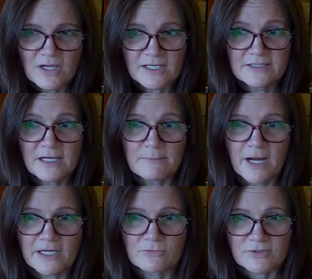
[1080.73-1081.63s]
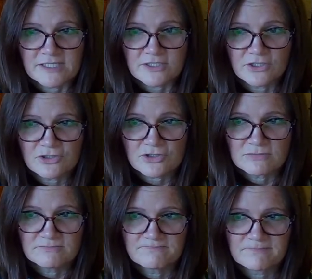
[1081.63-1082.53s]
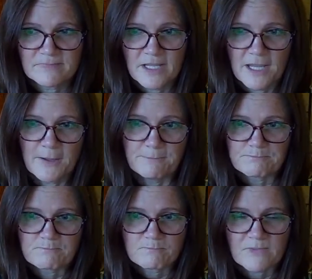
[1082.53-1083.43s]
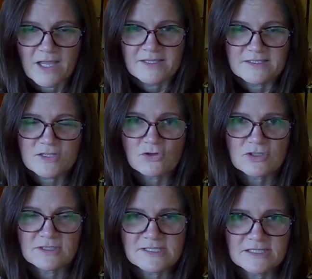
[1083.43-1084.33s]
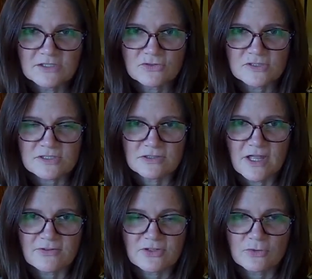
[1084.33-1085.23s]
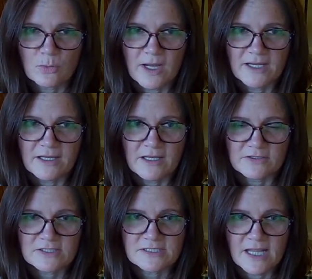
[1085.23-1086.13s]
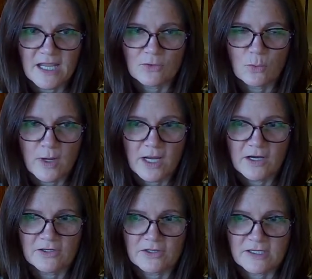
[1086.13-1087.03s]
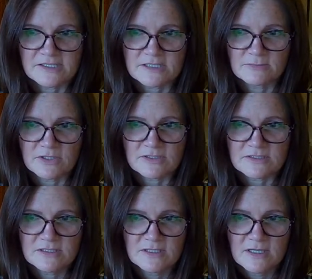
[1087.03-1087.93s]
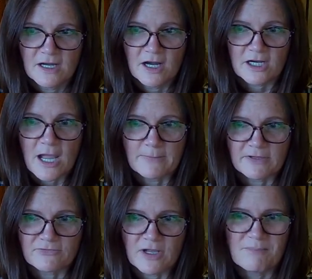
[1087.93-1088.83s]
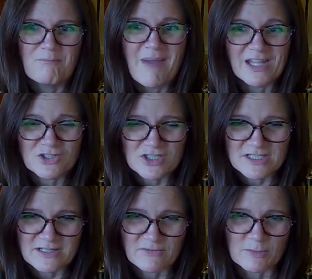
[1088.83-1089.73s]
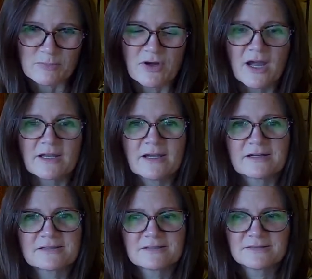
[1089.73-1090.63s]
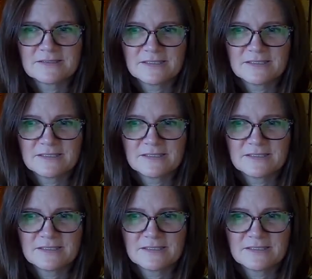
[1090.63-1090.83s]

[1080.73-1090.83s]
can conduct market research. Social listening tools are another good way to understand where your customers are coming from, mentions of your product